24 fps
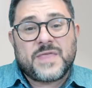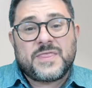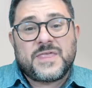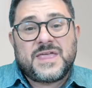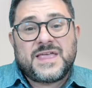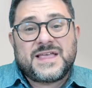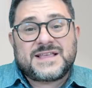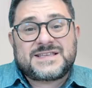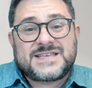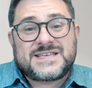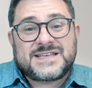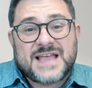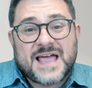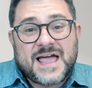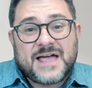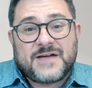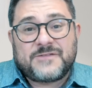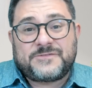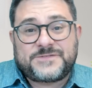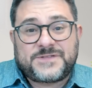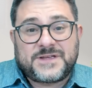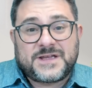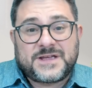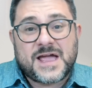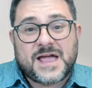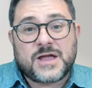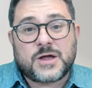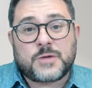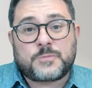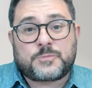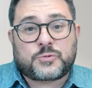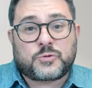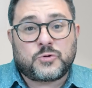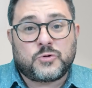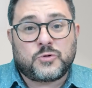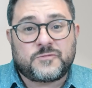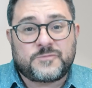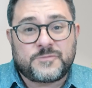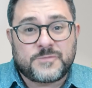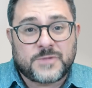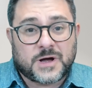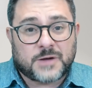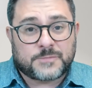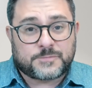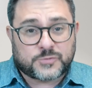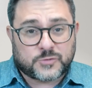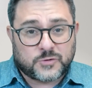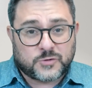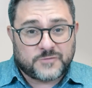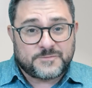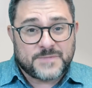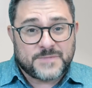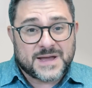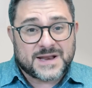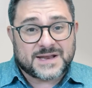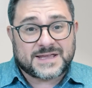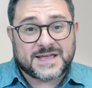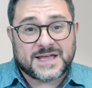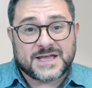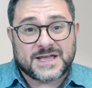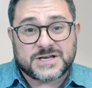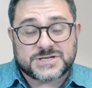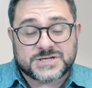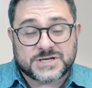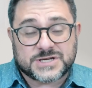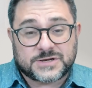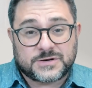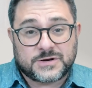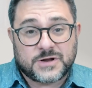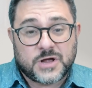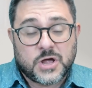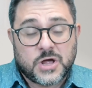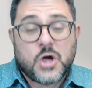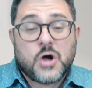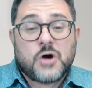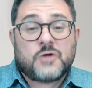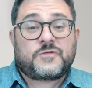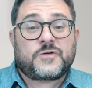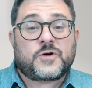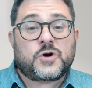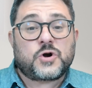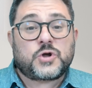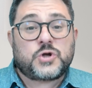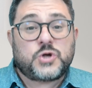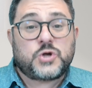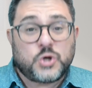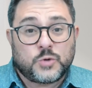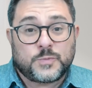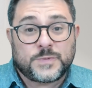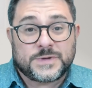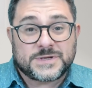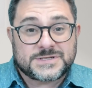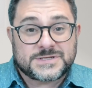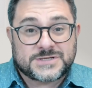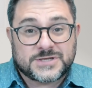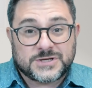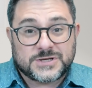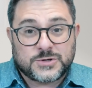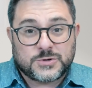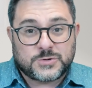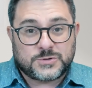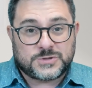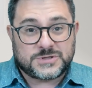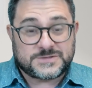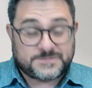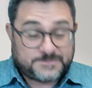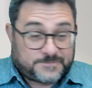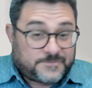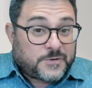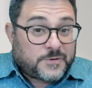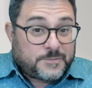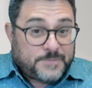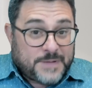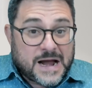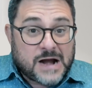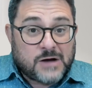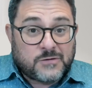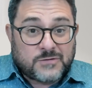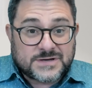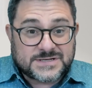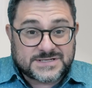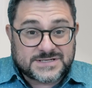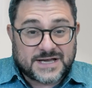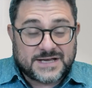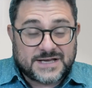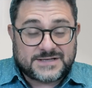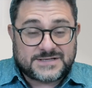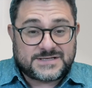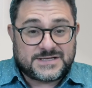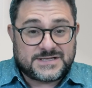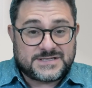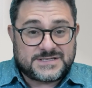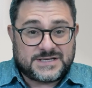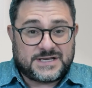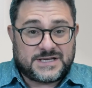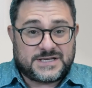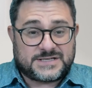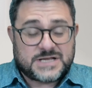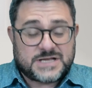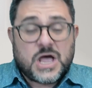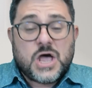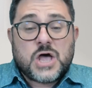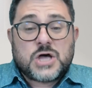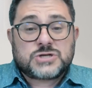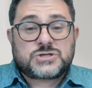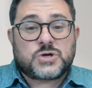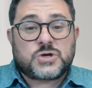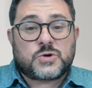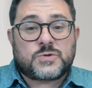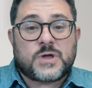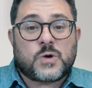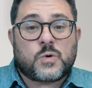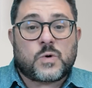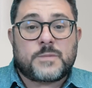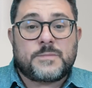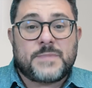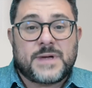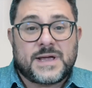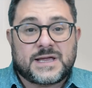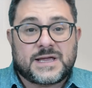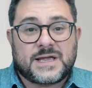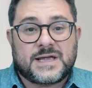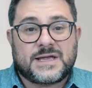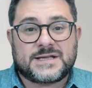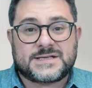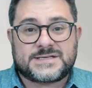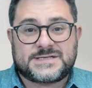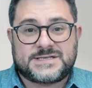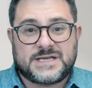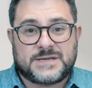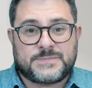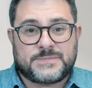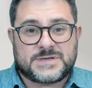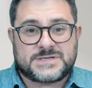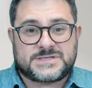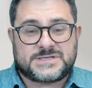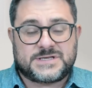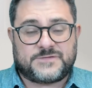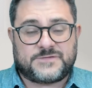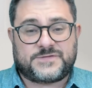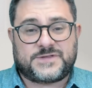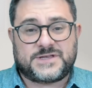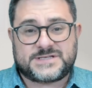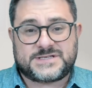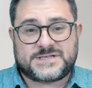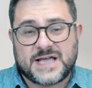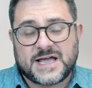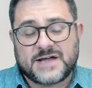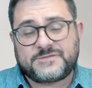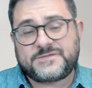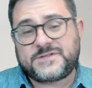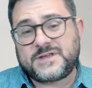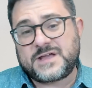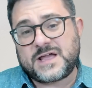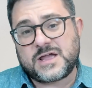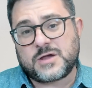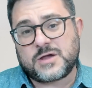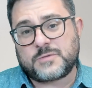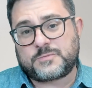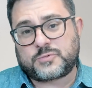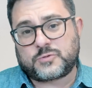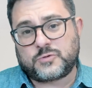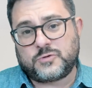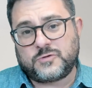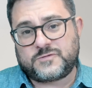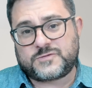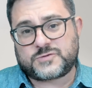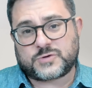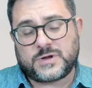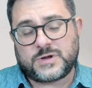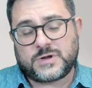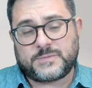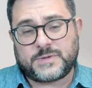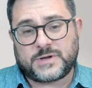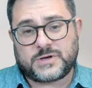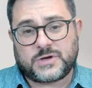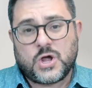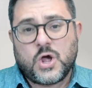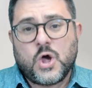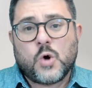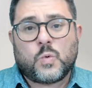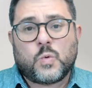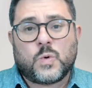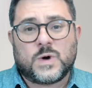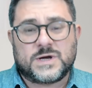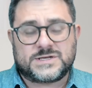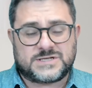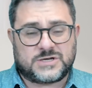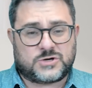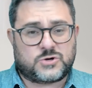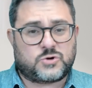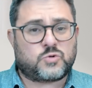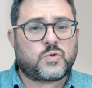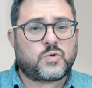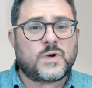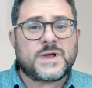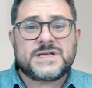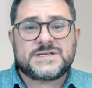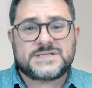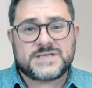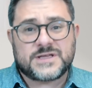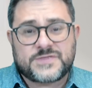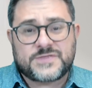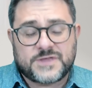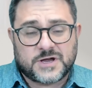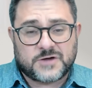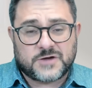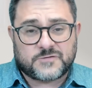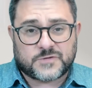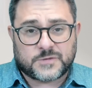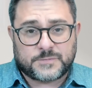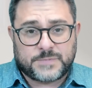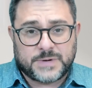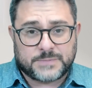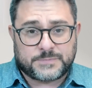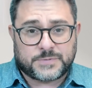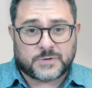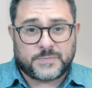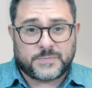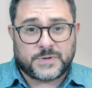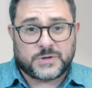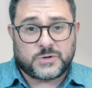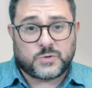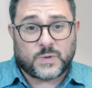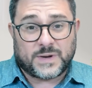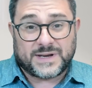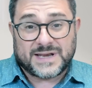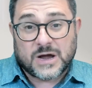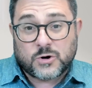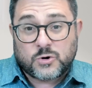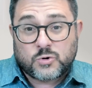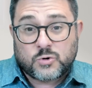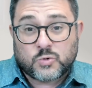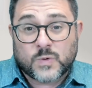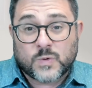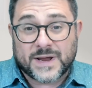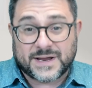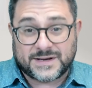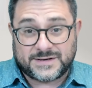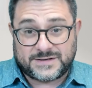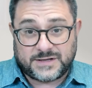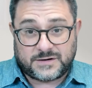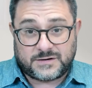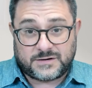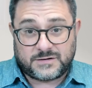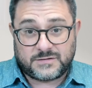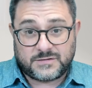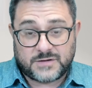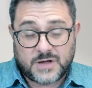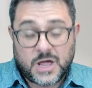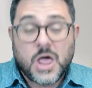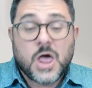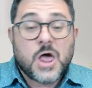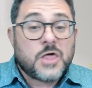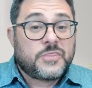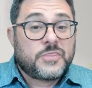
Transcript: when it's an FDA approved approved medication for humans to use for parasites disease. So they were making it seem as if this FDA approved treatment was a crazy thing for people to be doing. Now, granted,